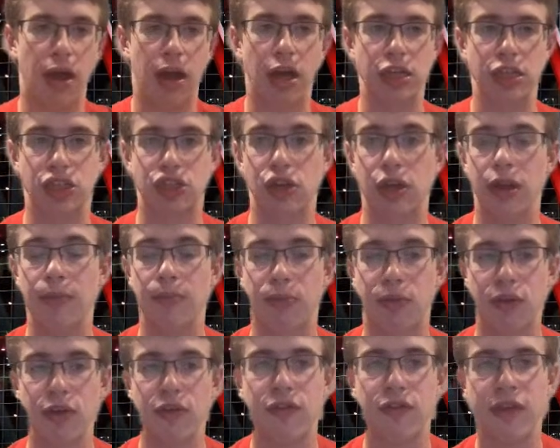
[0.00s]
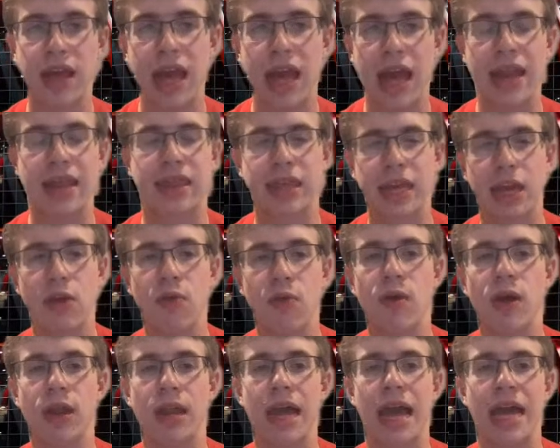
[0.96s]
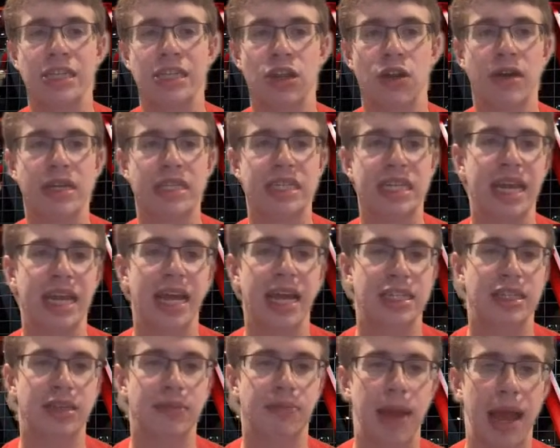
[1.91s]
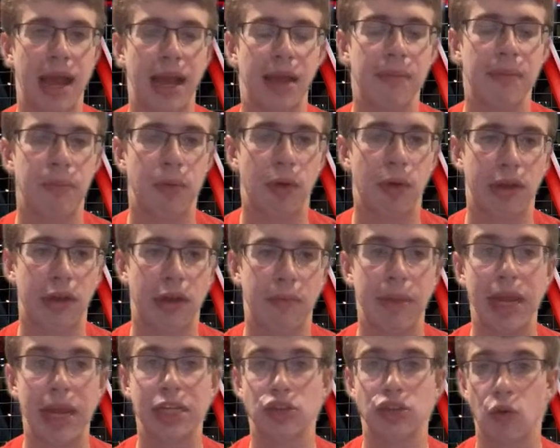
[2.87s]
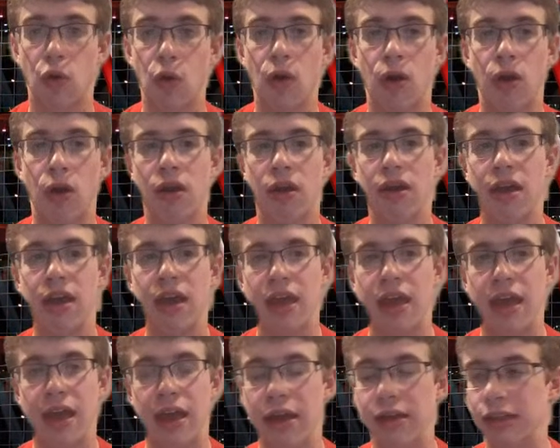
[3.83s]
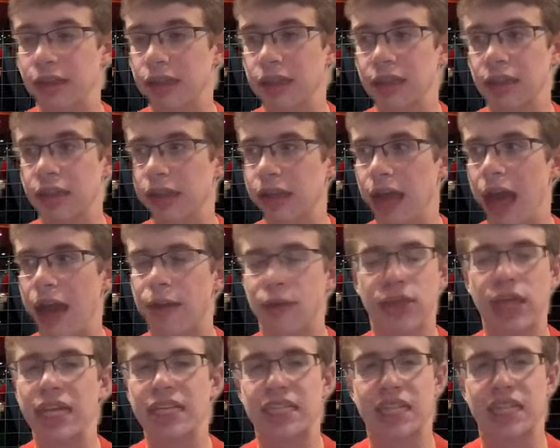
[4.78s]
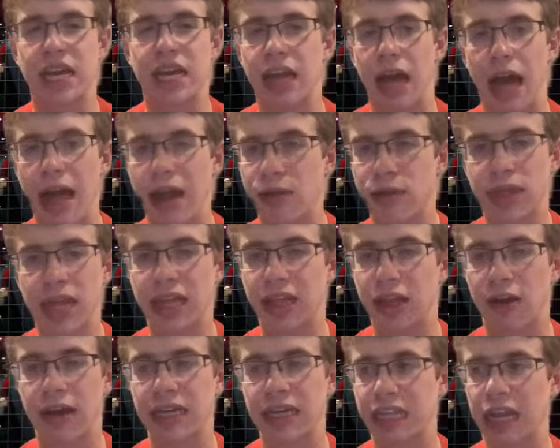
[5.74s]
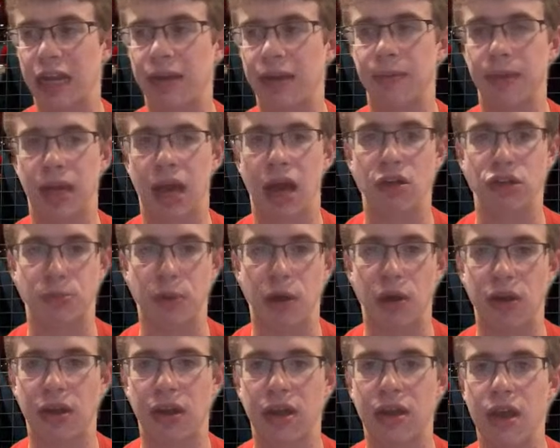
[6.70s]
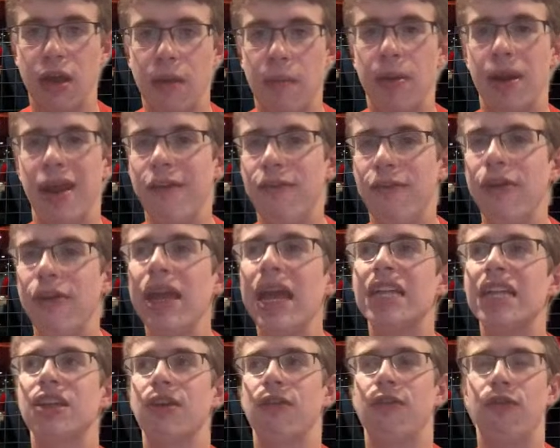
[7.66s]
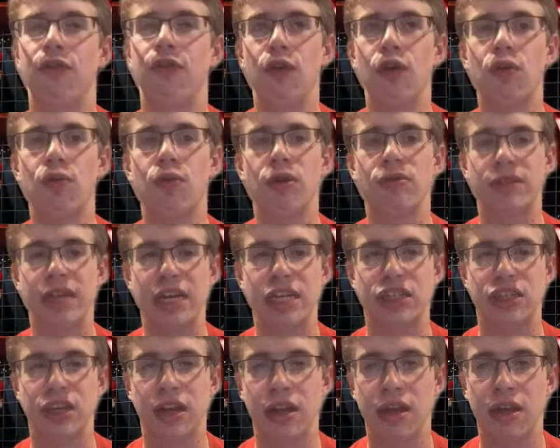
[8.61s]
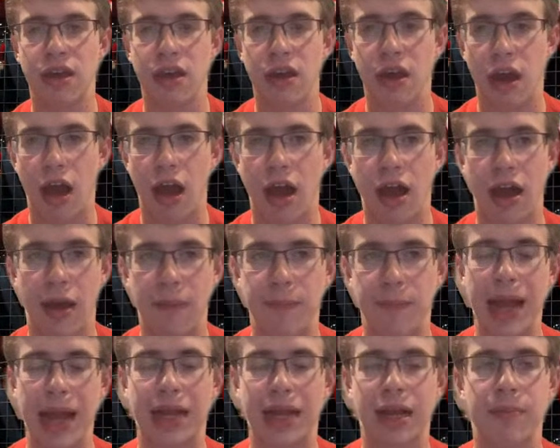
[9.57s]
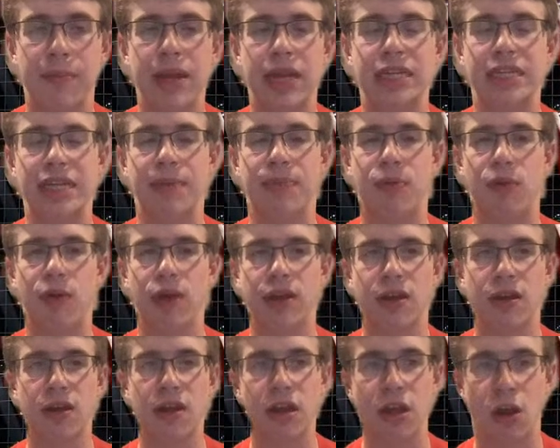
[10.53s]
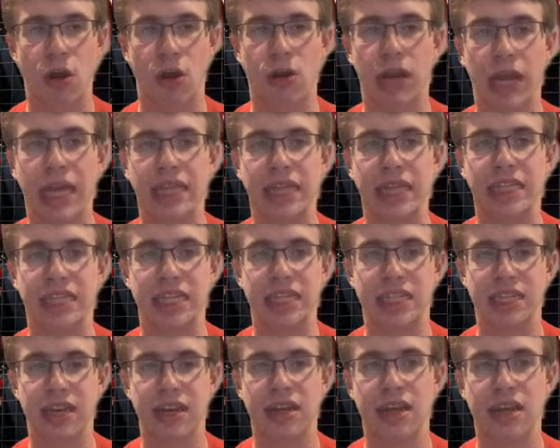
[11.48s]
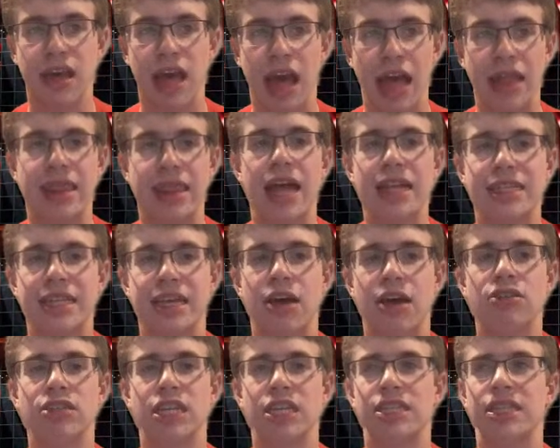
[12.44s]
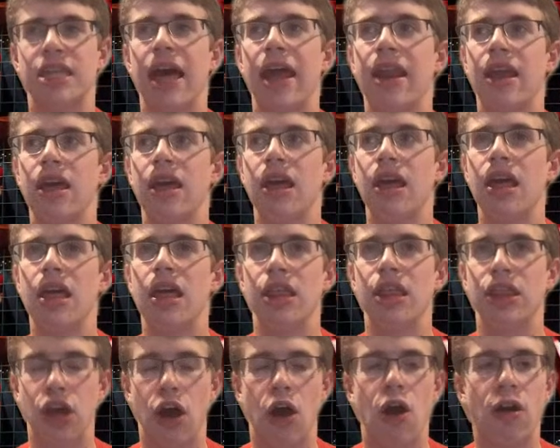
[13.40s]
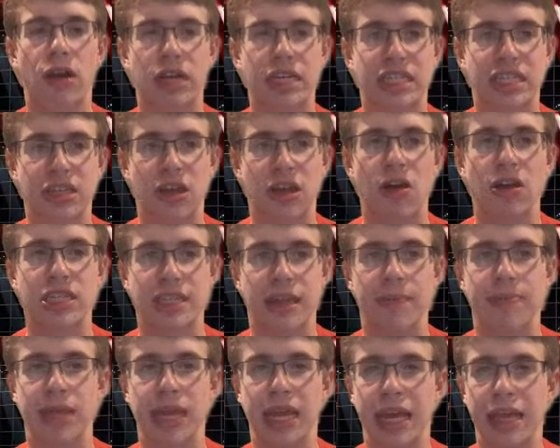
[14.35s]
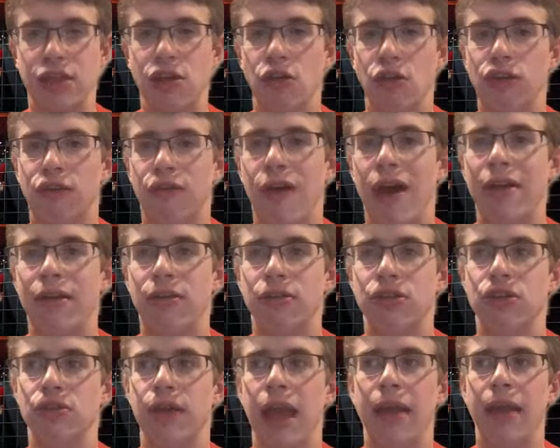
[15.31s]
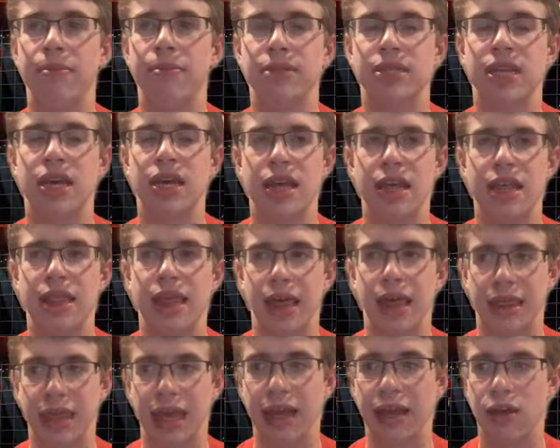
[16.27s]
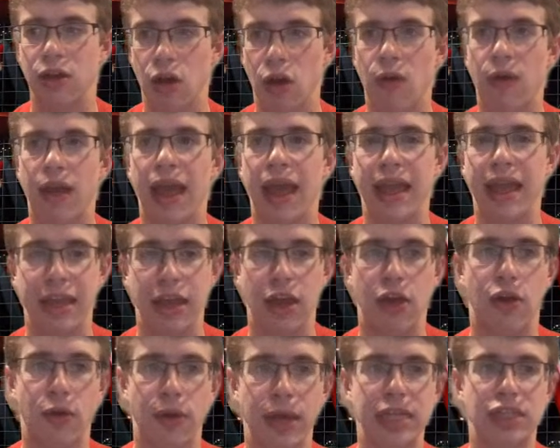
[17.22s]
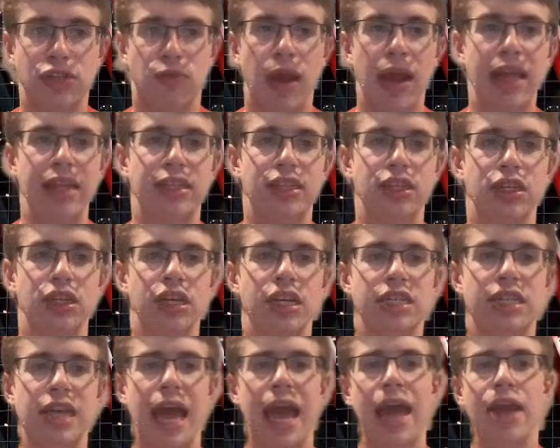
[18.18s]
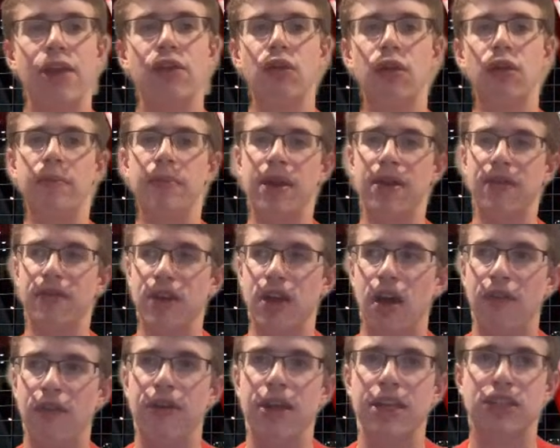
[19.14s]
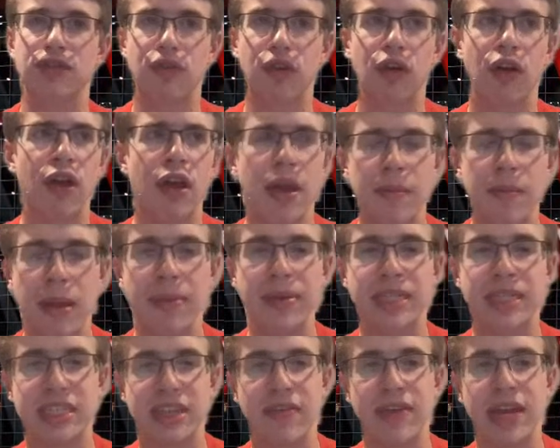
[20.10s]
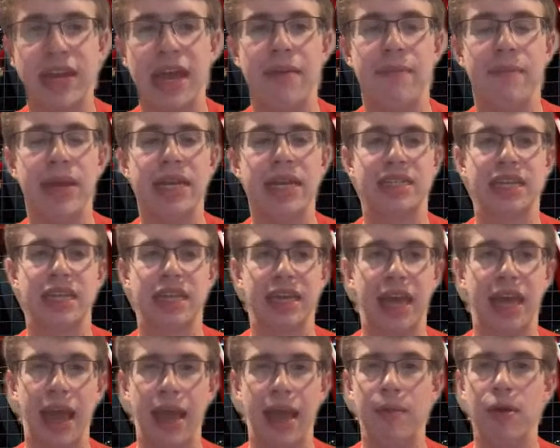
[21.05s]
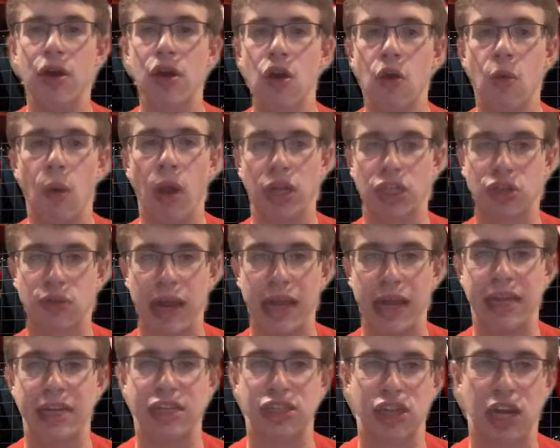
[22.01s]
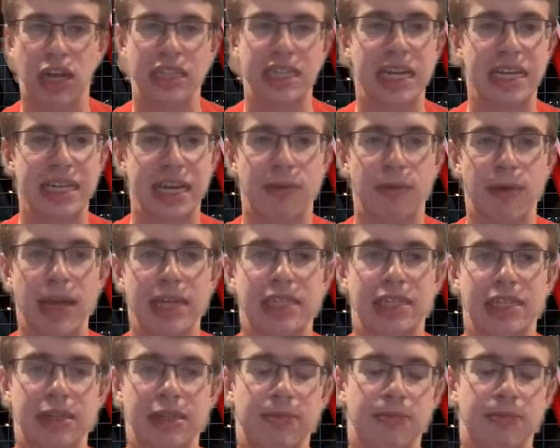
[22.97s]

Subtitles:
should improve, and I think it will as long as he gets some backup point guard minutes. Or I don't think they're gonna send him to College Park, but if he gets a full rotation, backup minutes at point guard early in the season, that tells us that the Hawks saw something in those final two games that think, okay, you know, he's ready to handle a bit of an offense for maybe 7-8 minutes of the game while Trey and DeJounte take a rest.